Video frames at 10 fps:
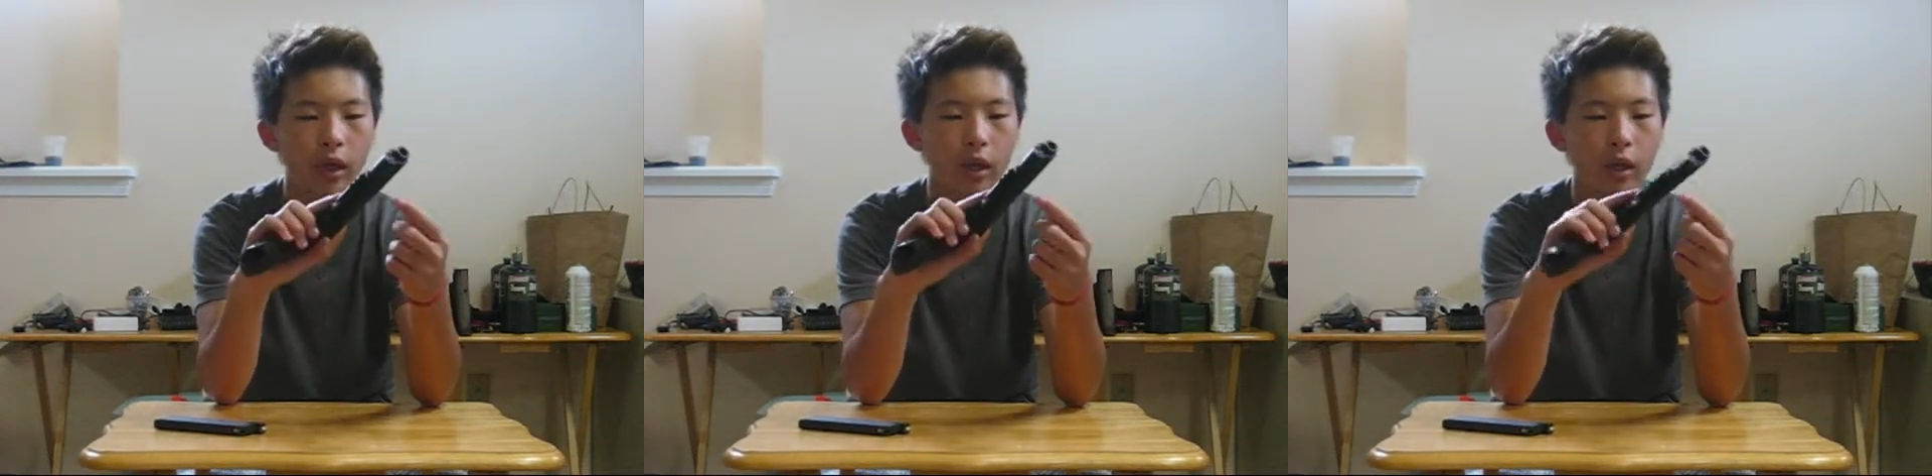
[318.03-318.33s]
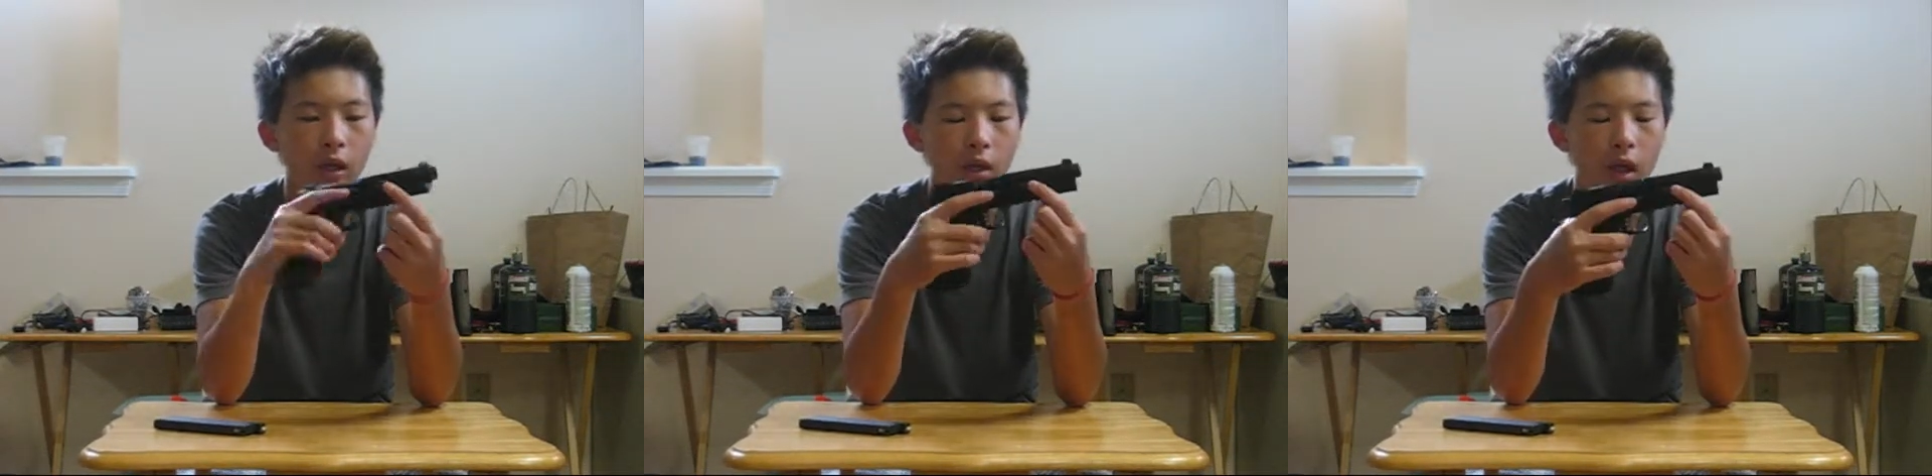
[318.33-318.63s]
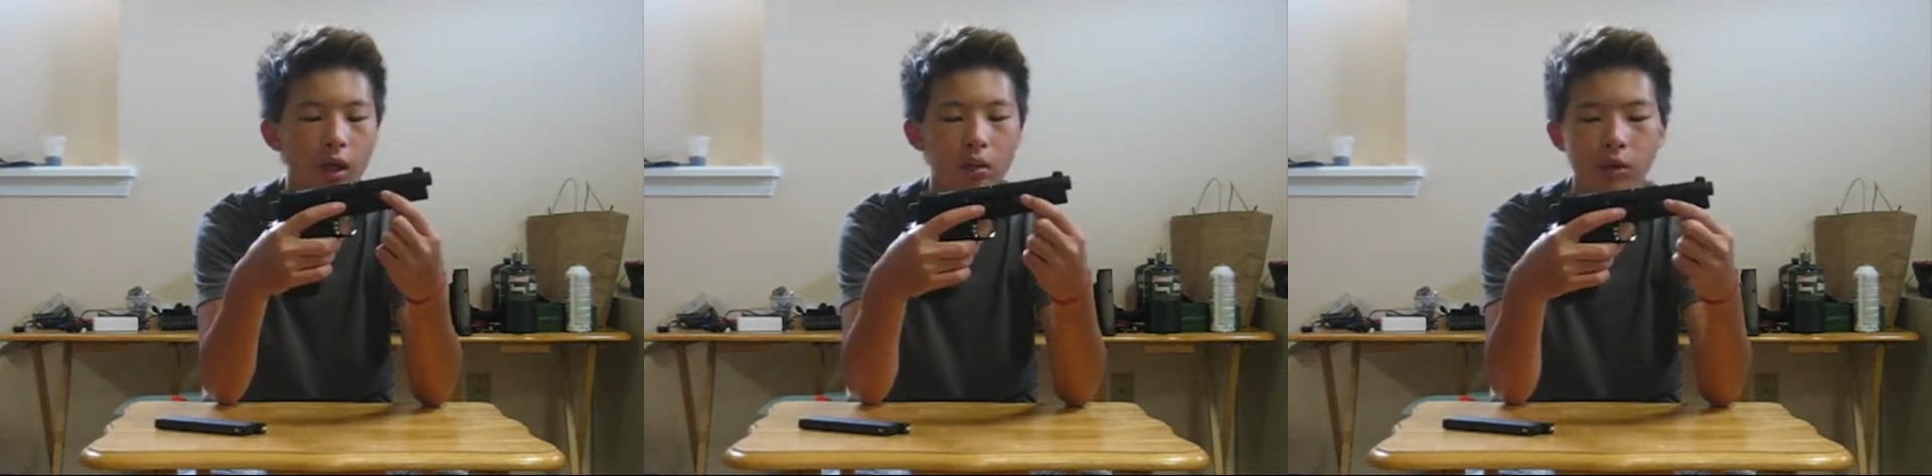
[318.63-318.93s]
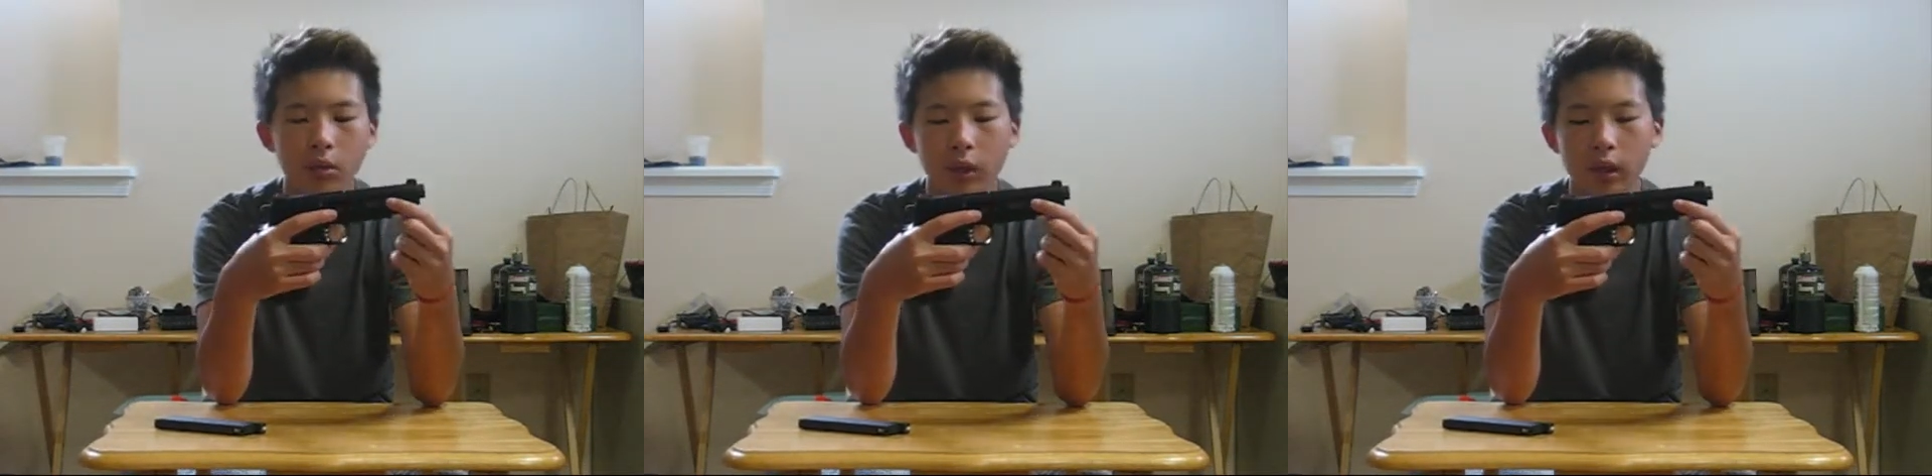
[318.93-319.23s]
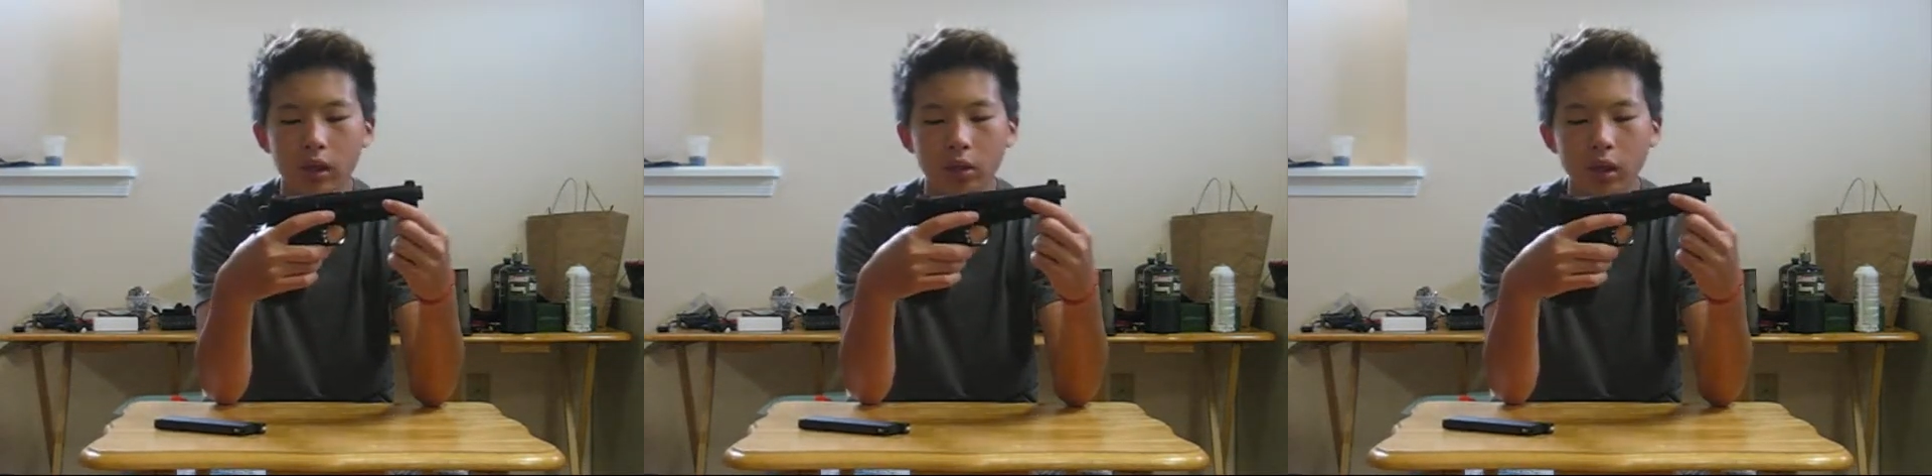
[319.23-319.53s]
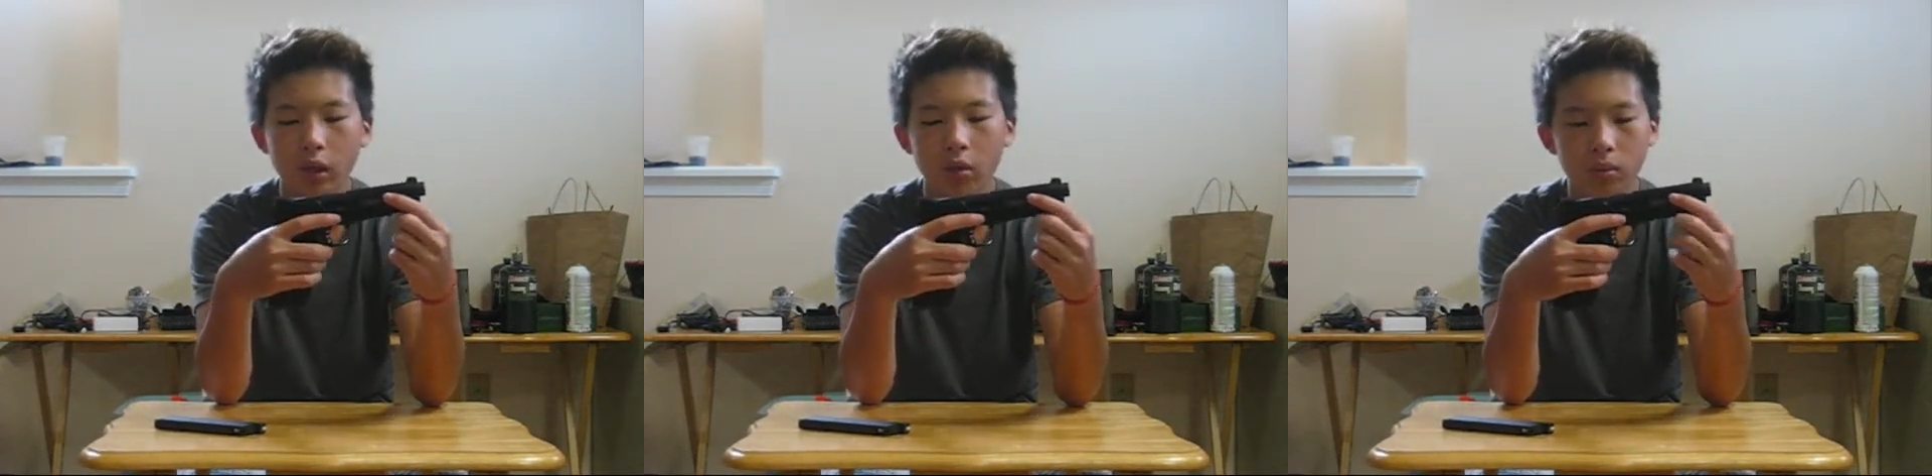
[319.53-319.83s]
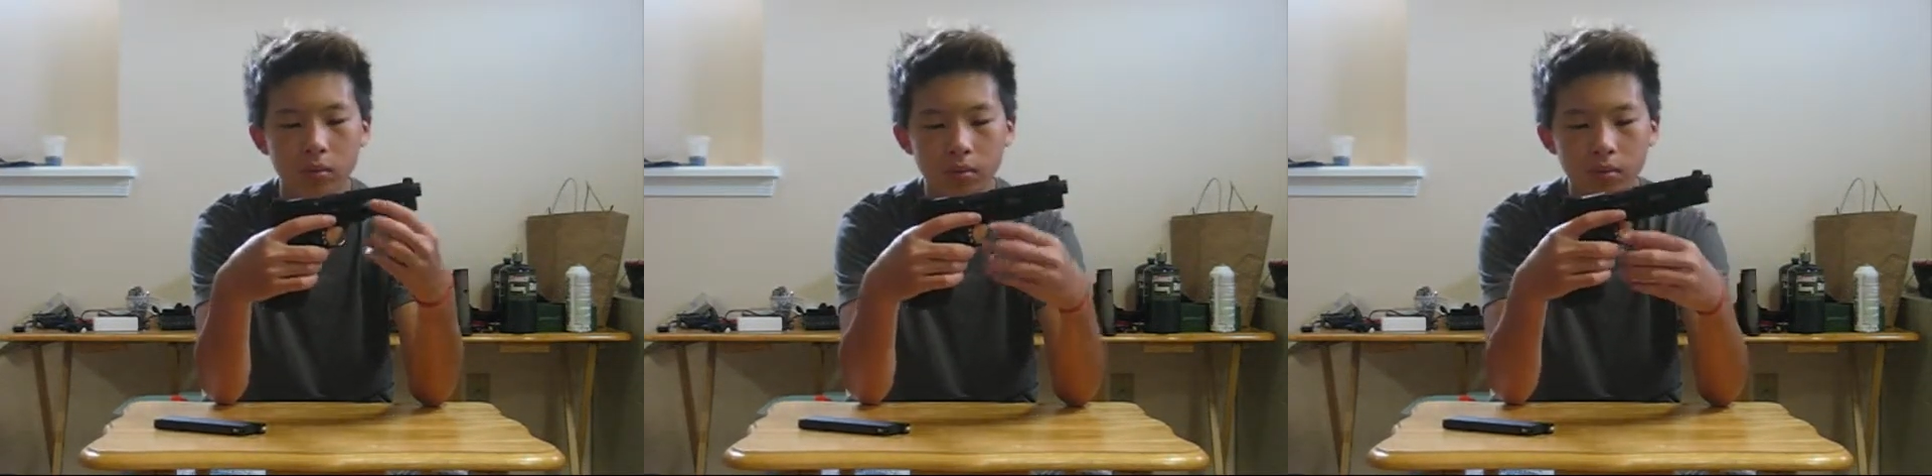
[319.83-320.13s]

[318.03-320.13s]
and KWA logo.